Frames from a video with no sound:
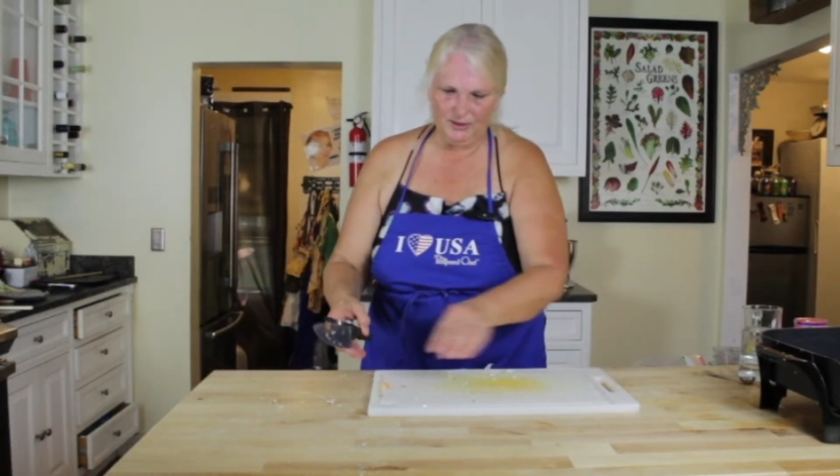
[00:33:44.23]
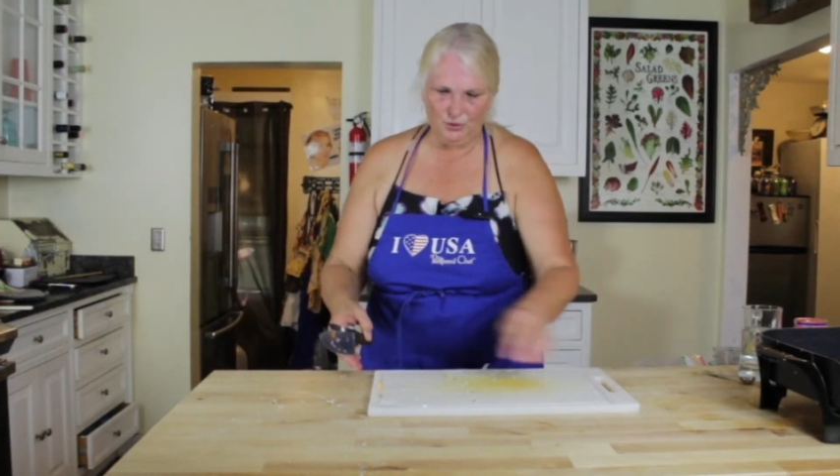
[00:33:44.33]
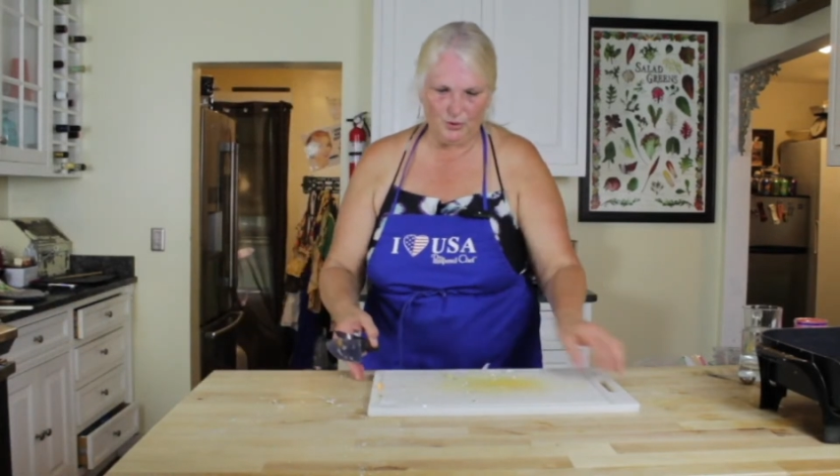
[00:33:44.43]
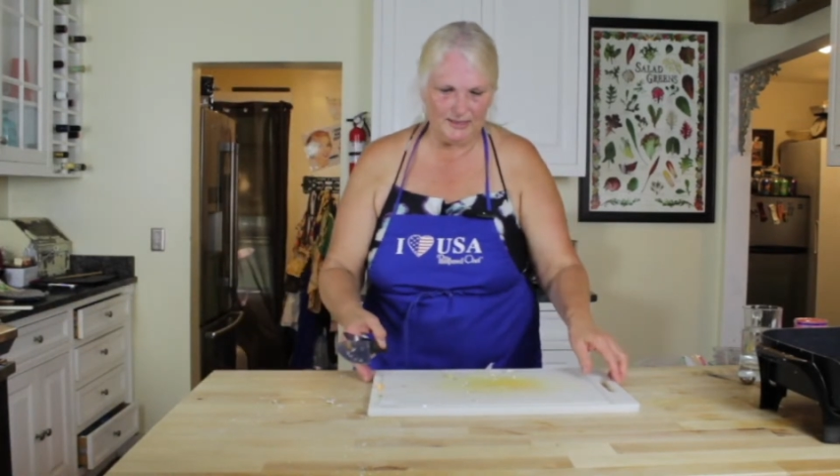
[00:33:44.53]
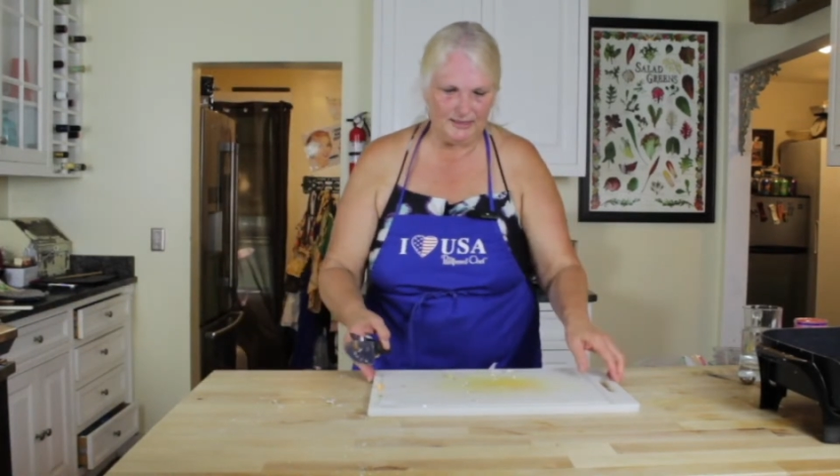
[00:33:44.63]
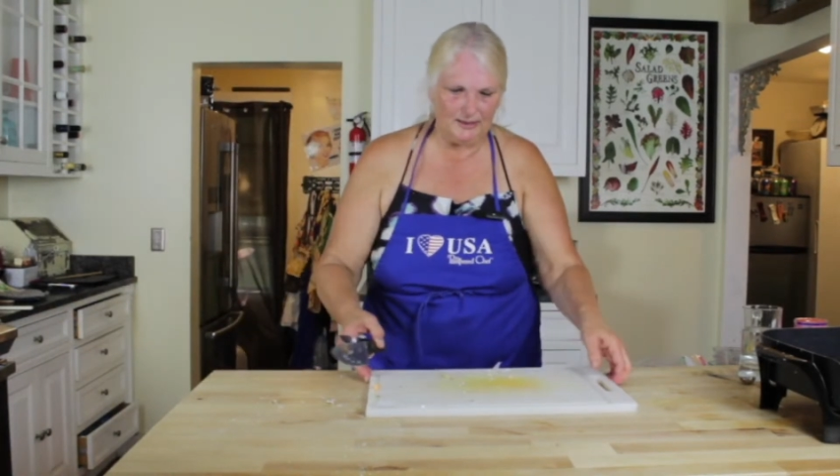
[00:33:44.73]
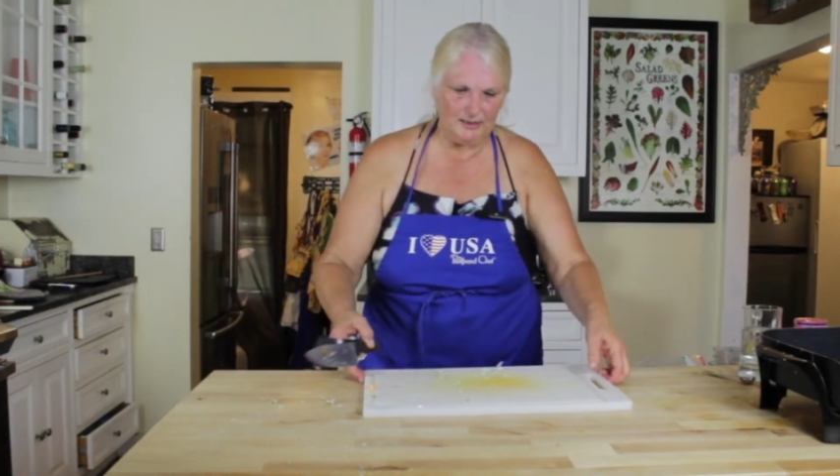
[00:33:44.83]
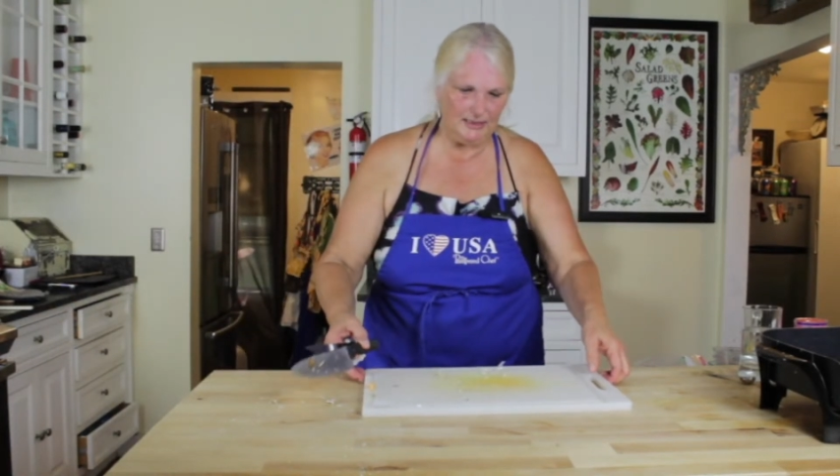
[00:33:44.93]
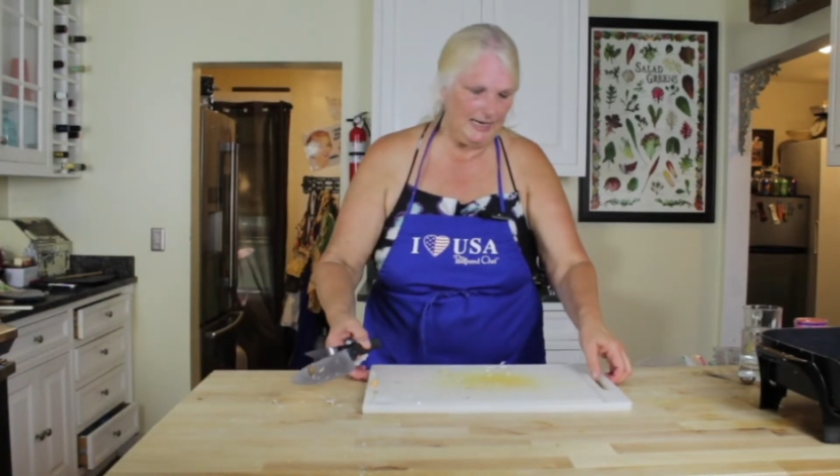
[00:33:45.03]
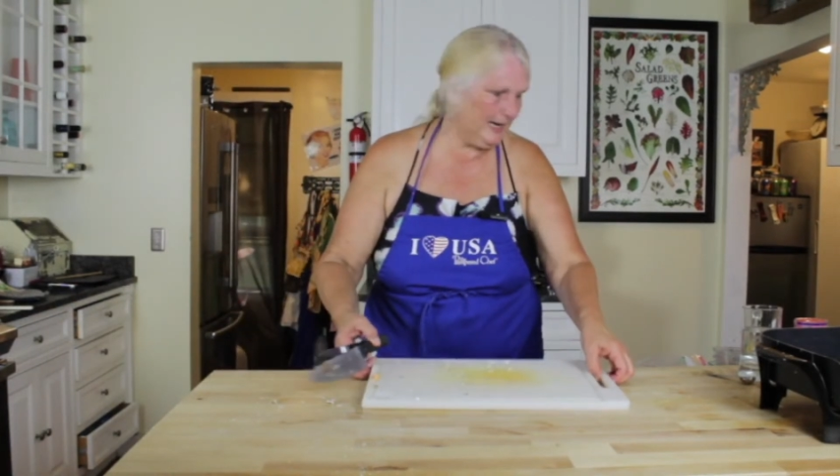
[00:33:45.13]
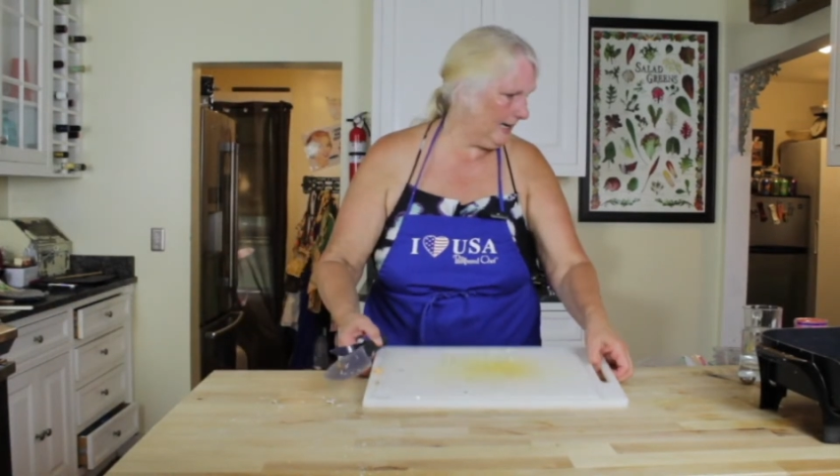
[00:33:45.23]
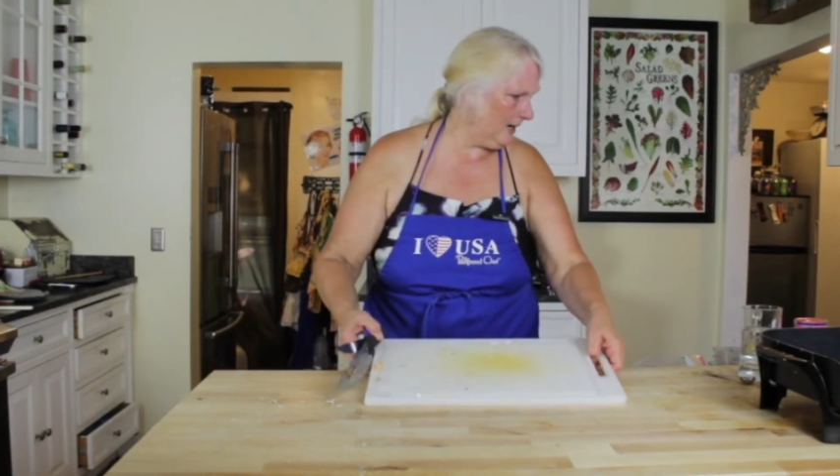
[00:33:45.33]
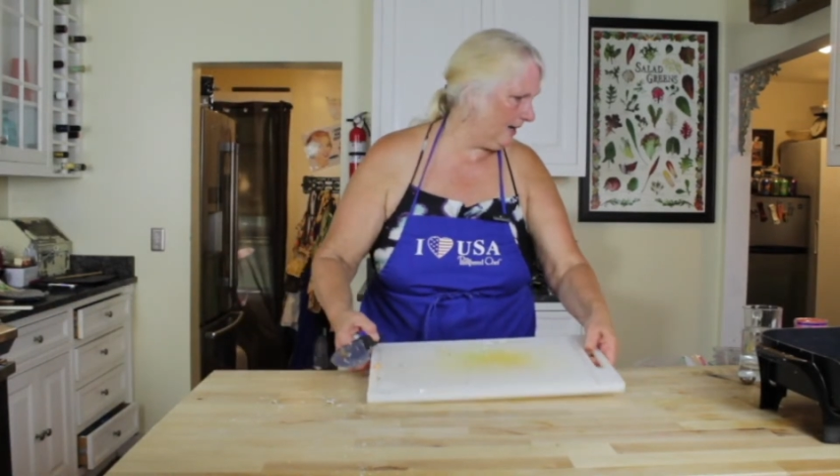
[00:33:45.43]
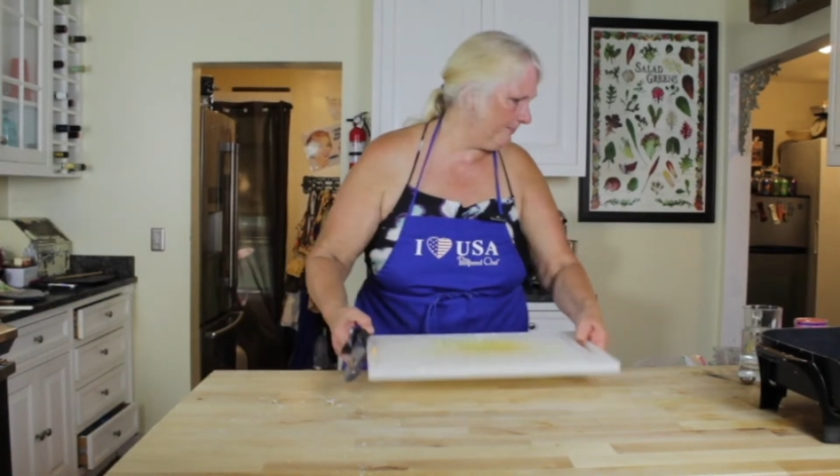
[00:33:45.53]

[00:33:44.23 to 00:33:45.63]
shorts today, I